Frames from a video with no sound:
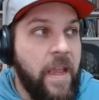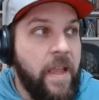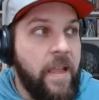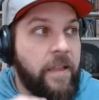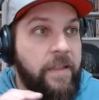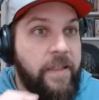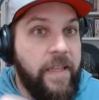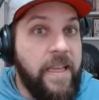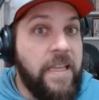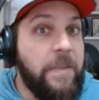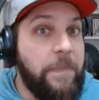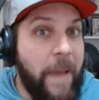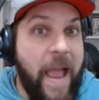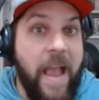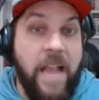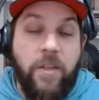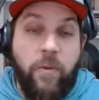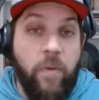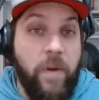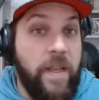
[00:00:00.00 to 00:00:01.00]
these
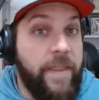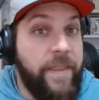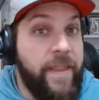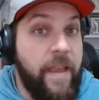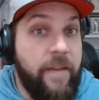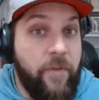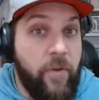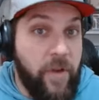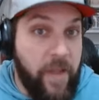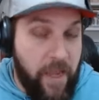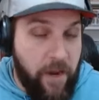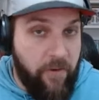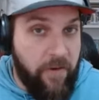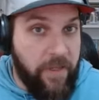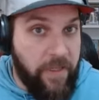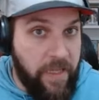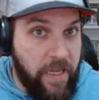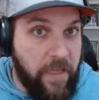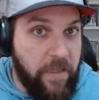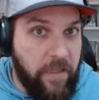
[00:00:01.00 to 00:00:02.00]
packs will never
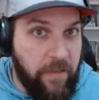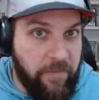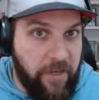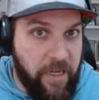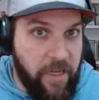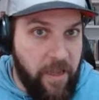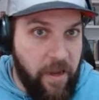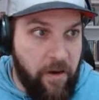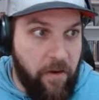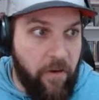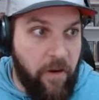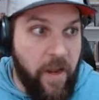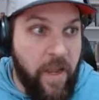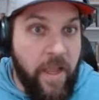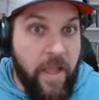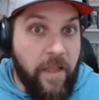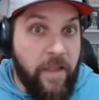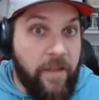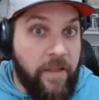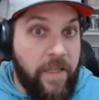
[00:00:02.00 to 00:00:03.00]
guarantee a team of the year.
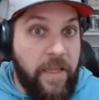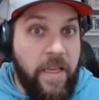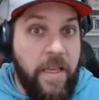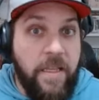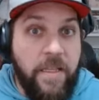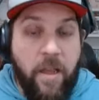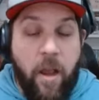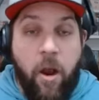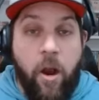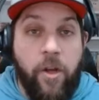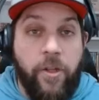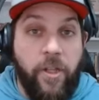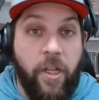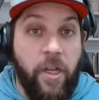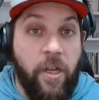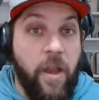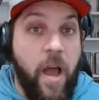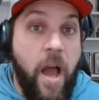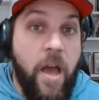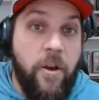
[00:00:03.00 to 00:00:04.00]
These are the
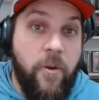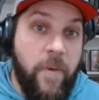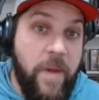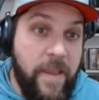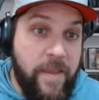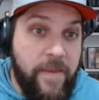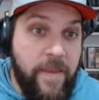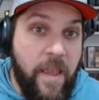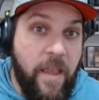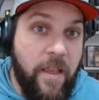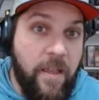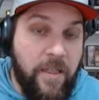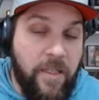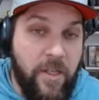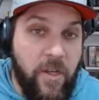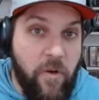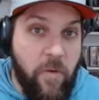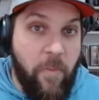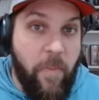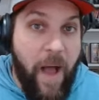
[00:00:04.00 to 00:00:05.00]
lottery tickets
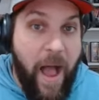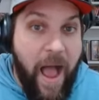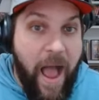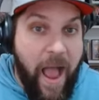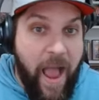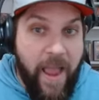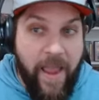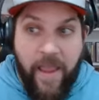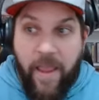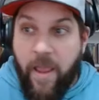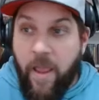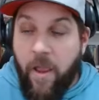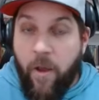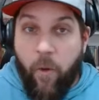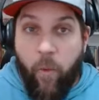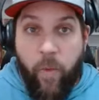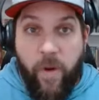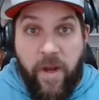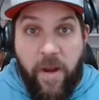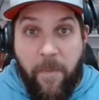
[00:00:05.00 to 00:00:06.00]
you buy
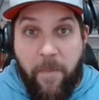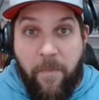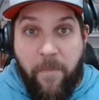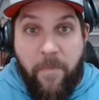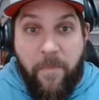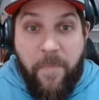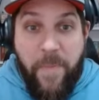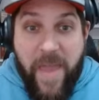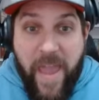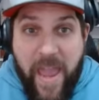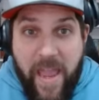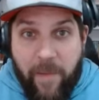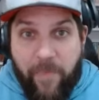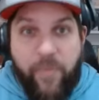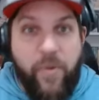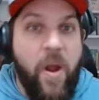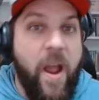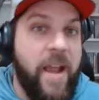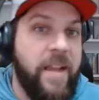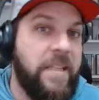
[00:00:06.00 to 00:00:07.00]
with a big
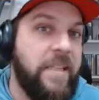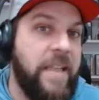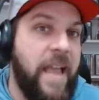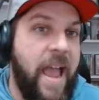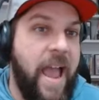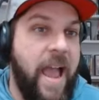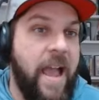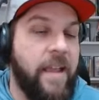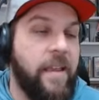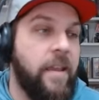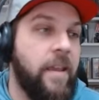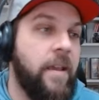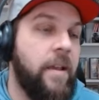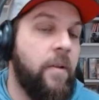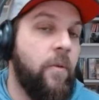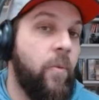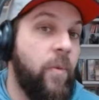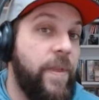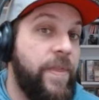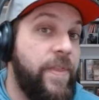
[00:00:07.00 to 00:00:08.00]
price tag
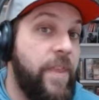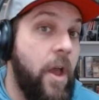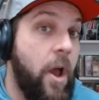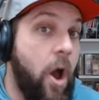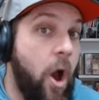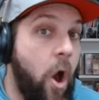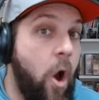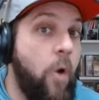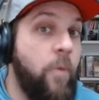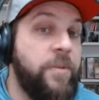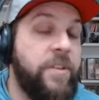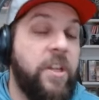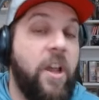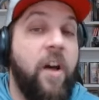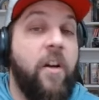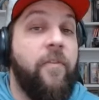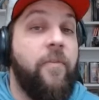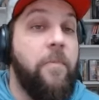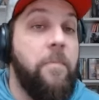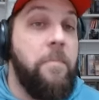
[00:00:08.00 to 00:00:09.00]
with the hopes
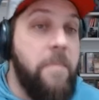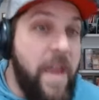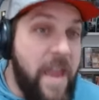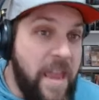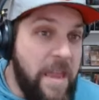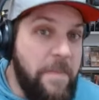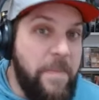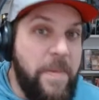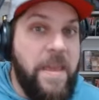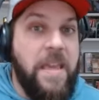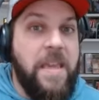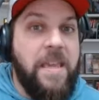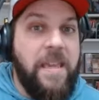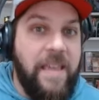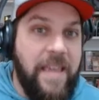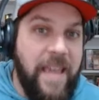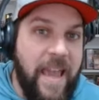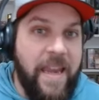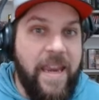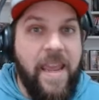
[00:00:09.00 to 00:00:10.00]
of maybe
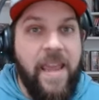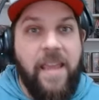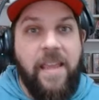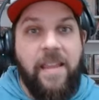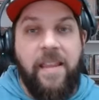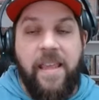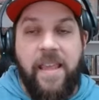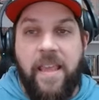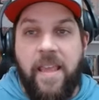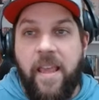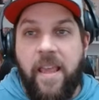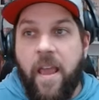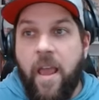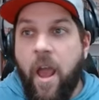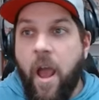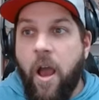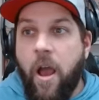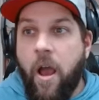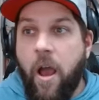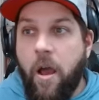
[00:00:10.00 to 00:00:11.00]
getting the
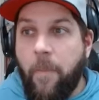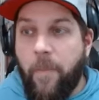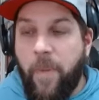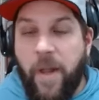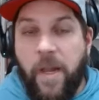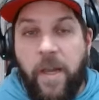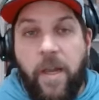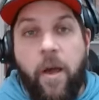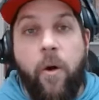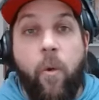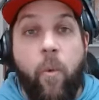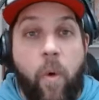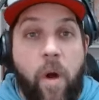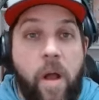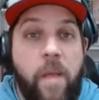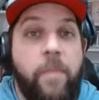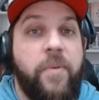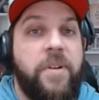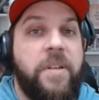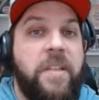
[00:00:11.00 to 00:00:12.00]
below
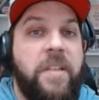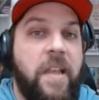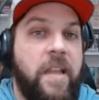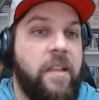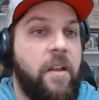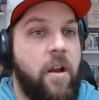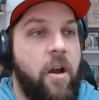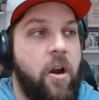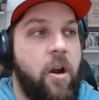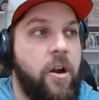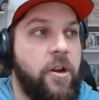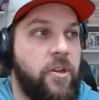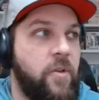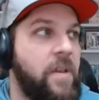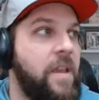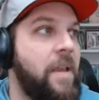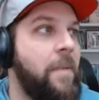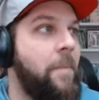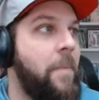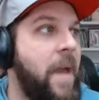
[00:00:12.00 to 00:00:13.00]
1% card you
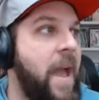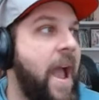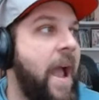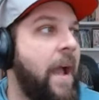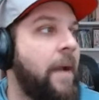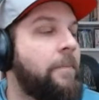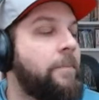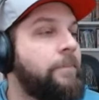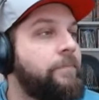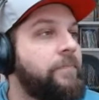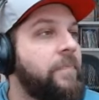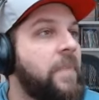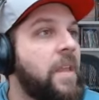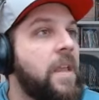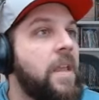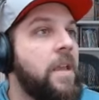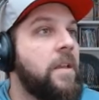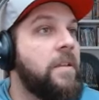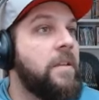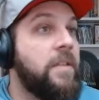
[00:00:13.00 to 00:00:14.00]
can pack.
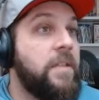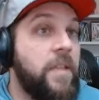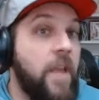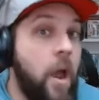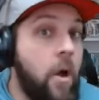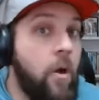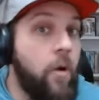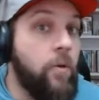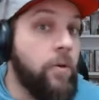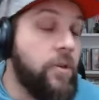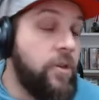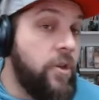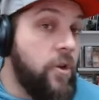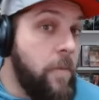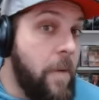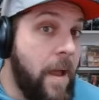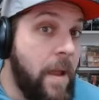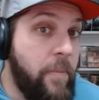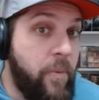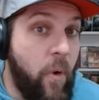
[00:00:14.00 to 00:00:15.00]
So, to
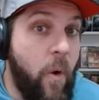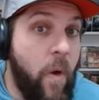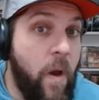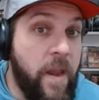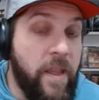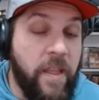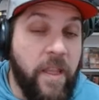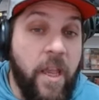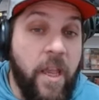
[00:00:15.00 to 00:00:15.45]
my point,